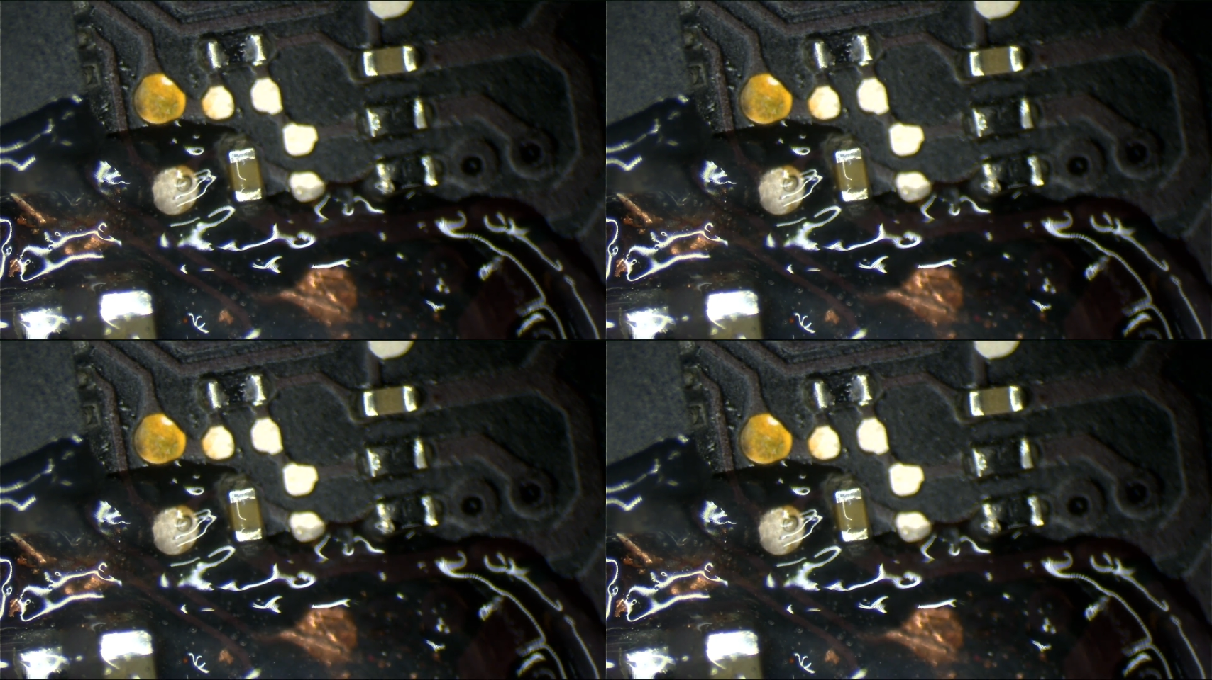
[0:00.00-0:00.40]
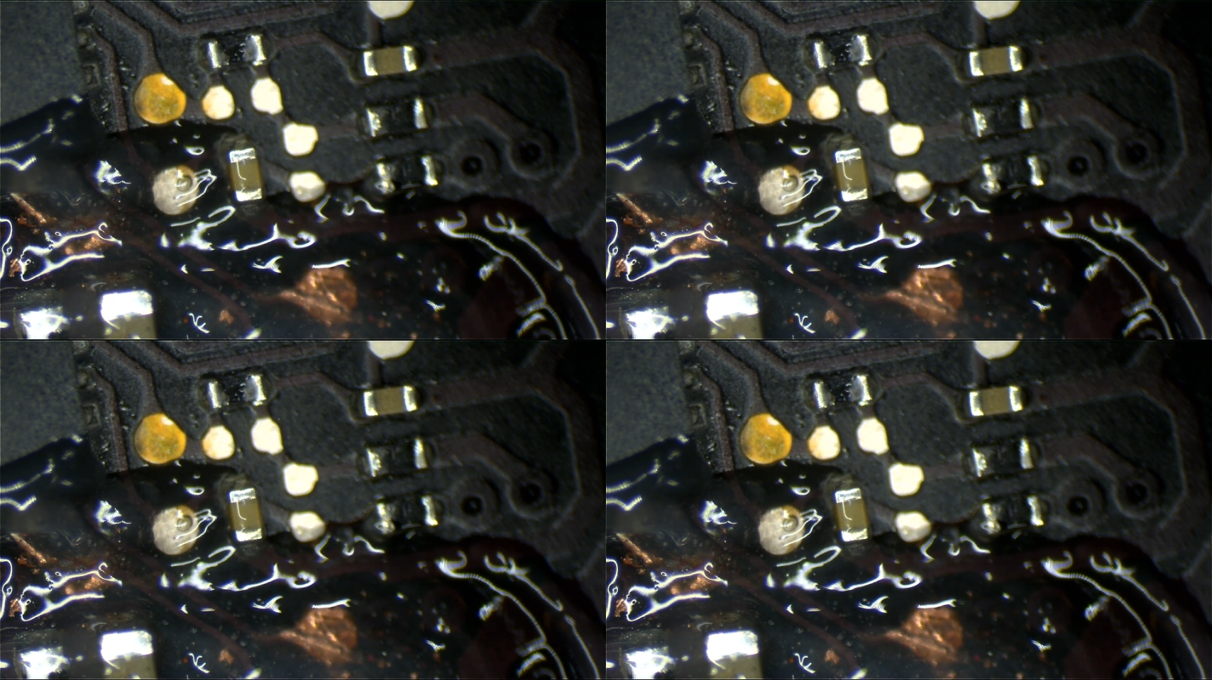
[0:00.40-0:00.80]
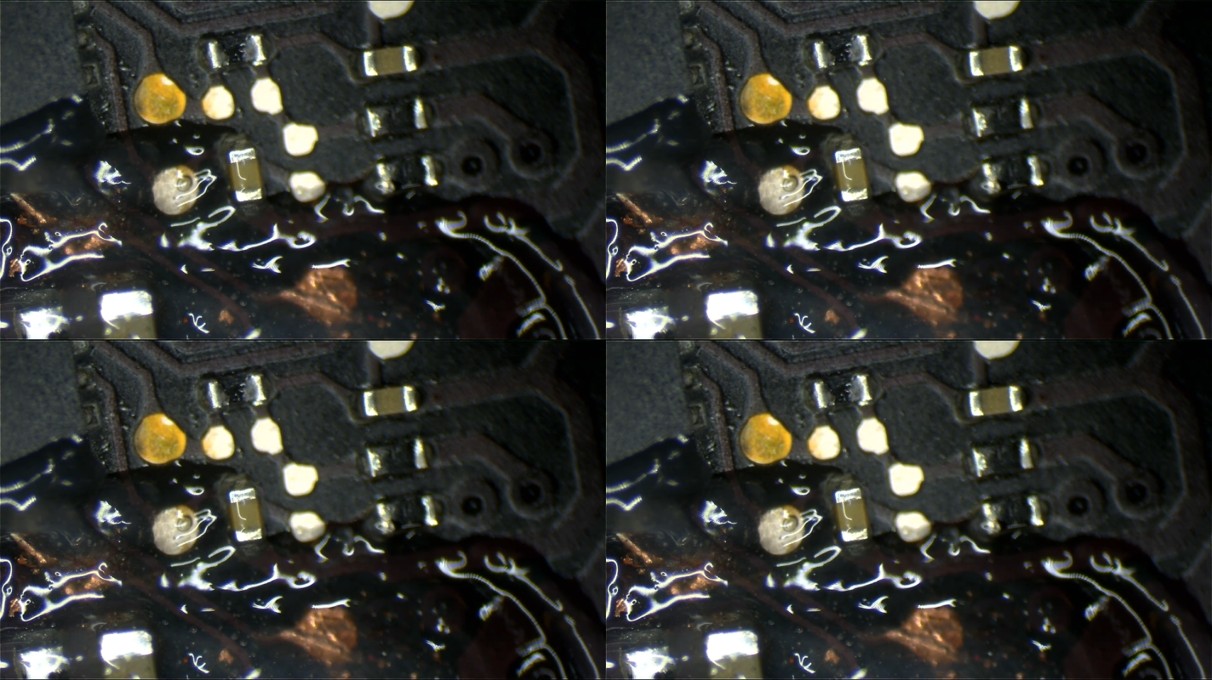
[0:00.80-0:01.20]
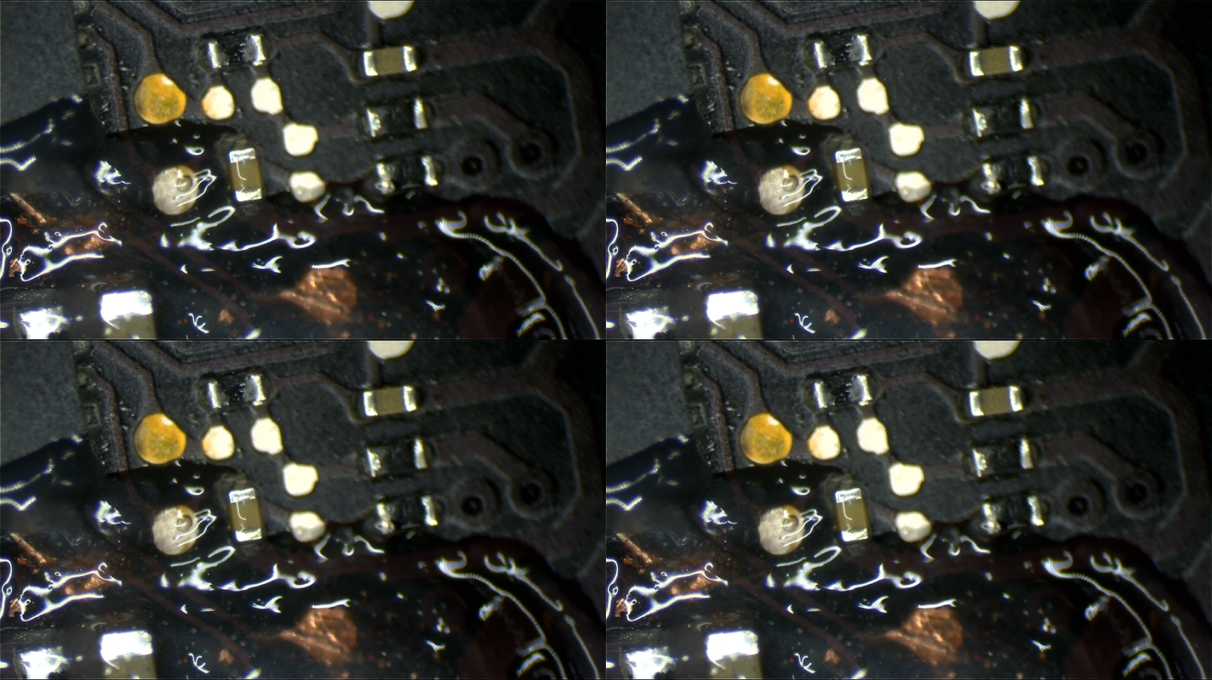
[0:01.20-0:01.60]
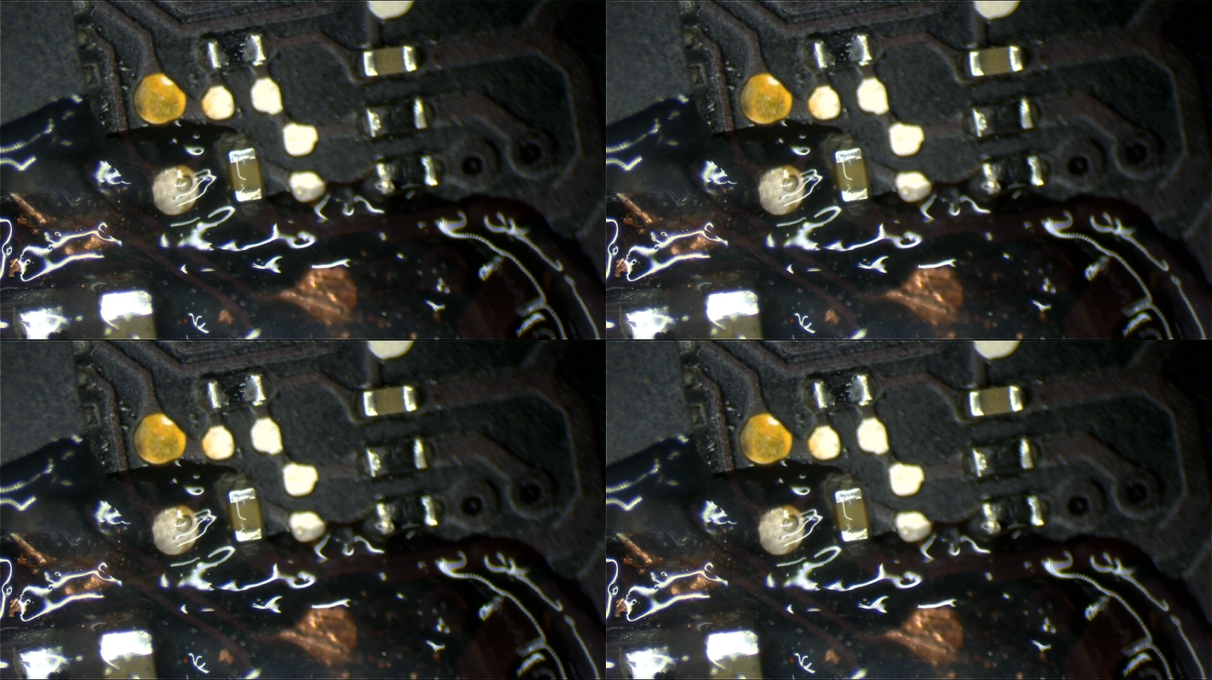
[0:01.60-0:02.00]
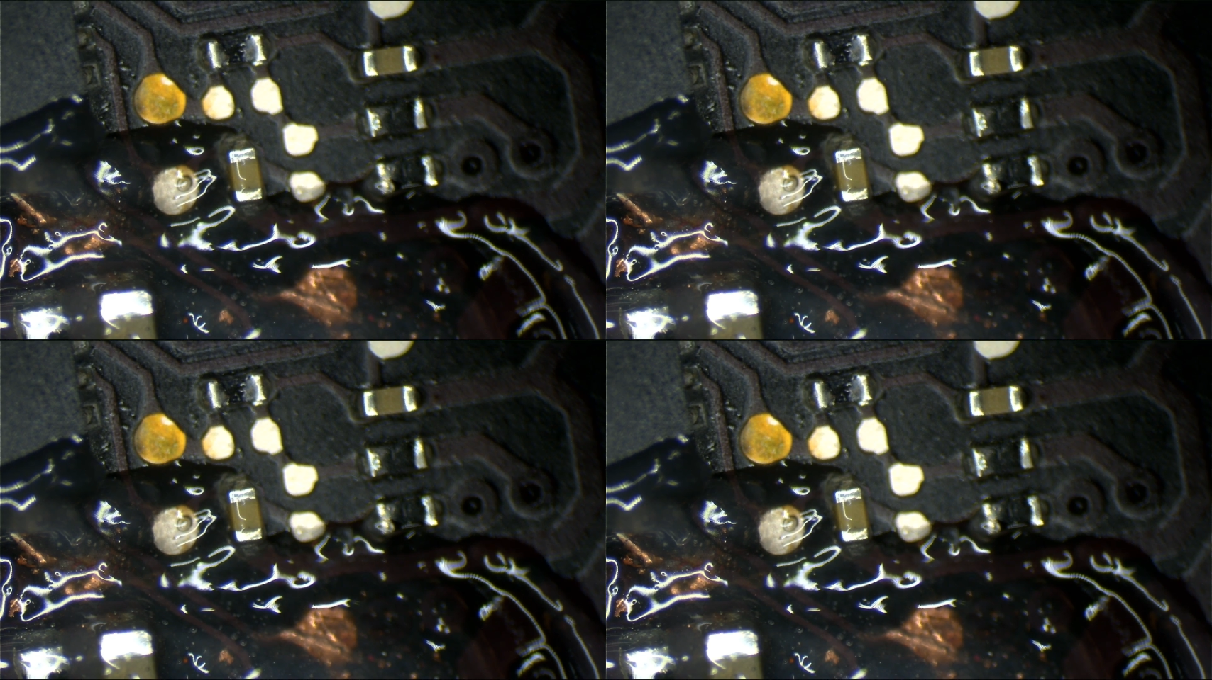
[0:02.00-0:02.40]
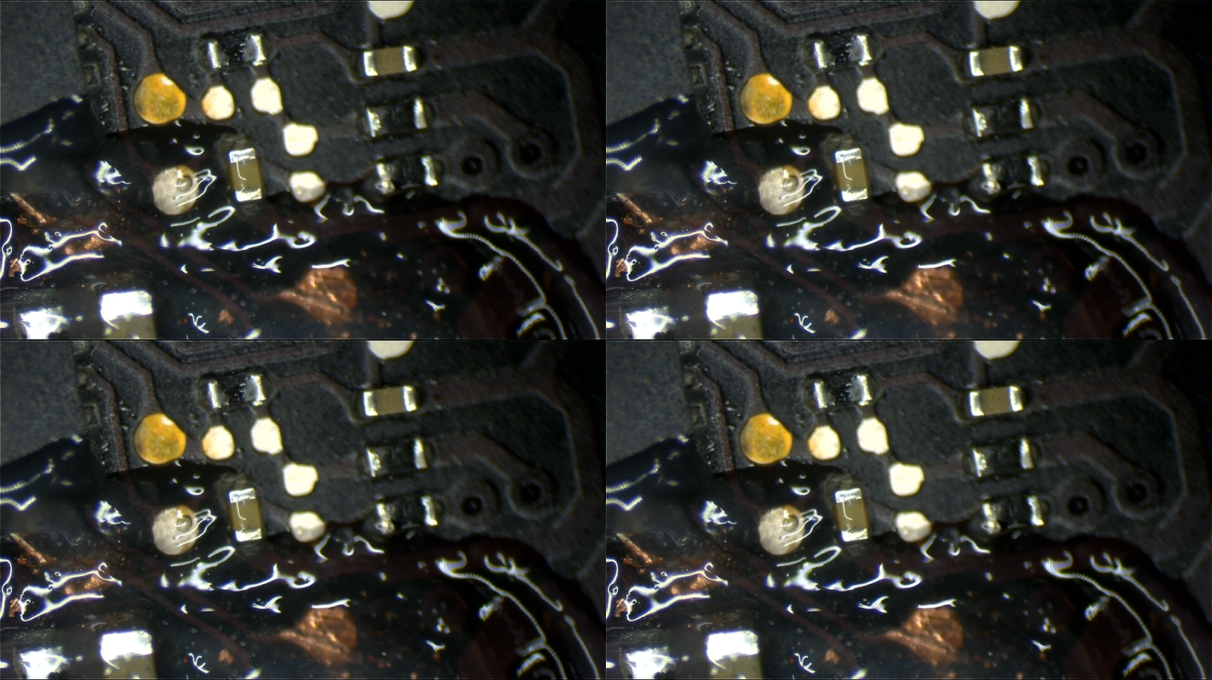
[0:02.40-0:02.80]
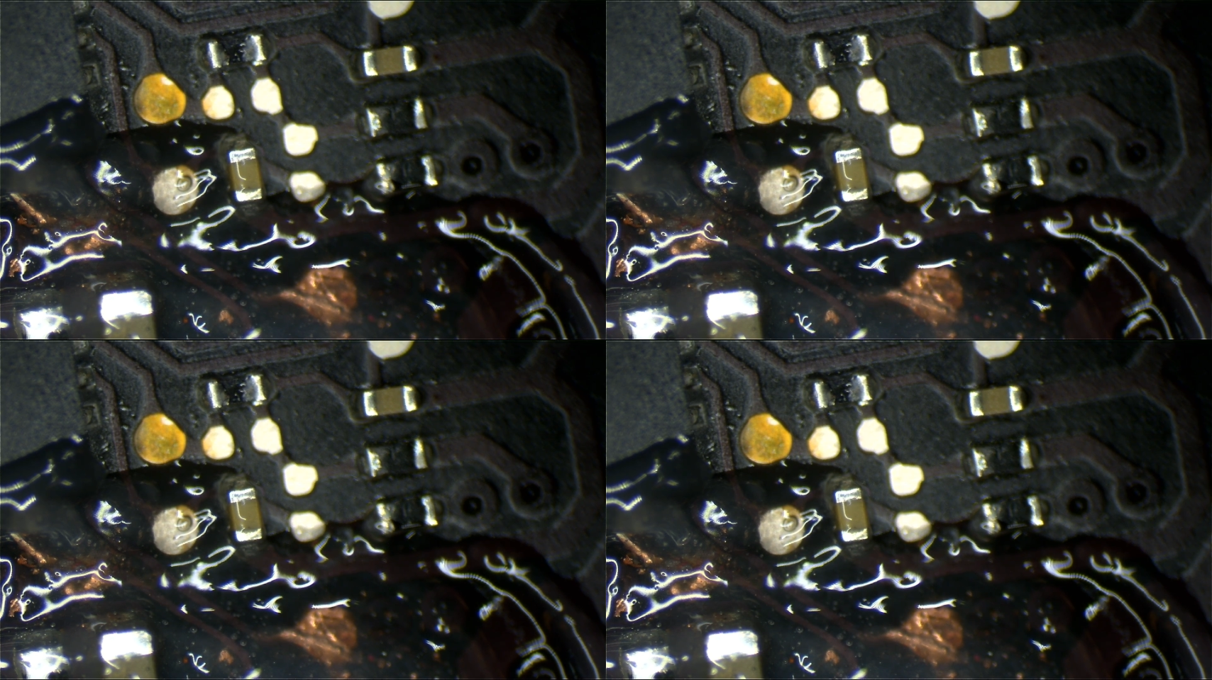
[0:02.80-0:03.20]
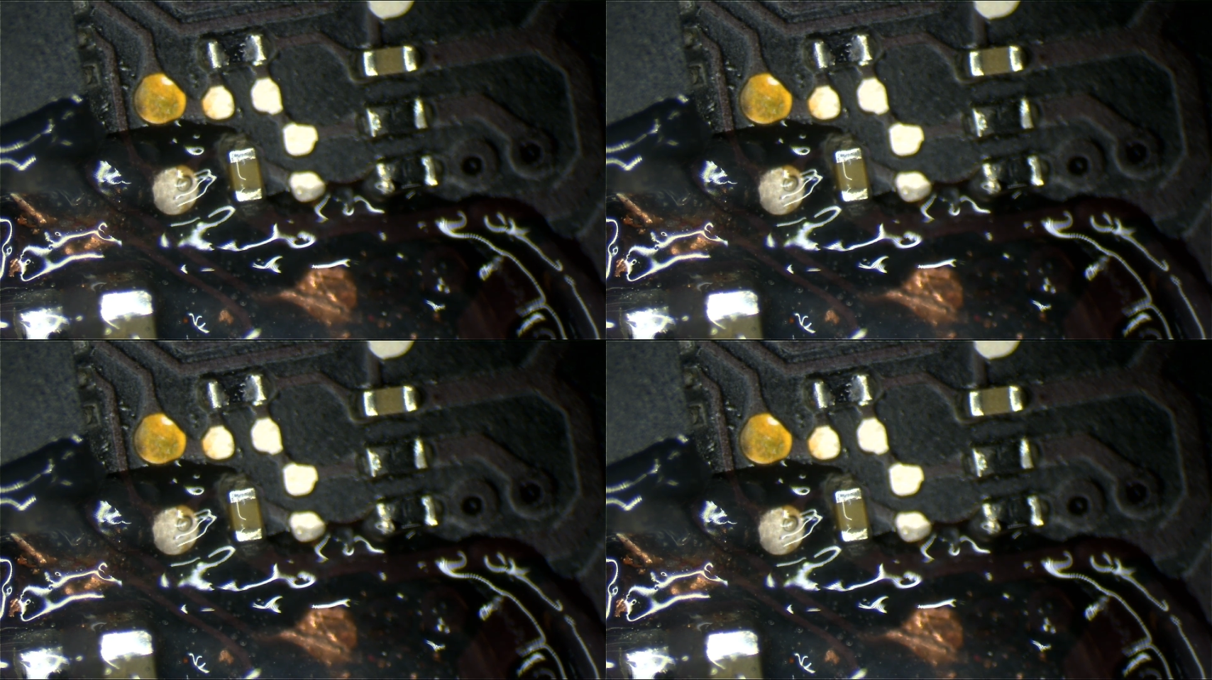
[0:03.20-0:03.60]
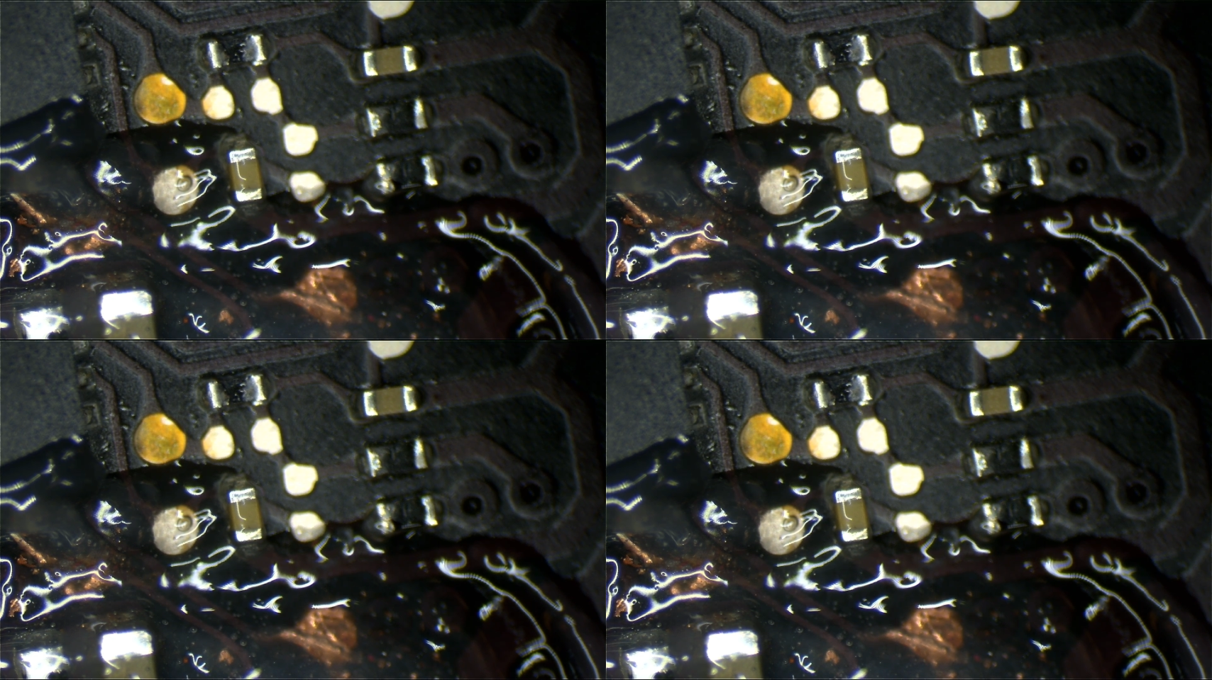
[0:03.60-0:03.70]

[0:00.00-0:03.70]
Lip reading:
Nobody's mouth can be seen.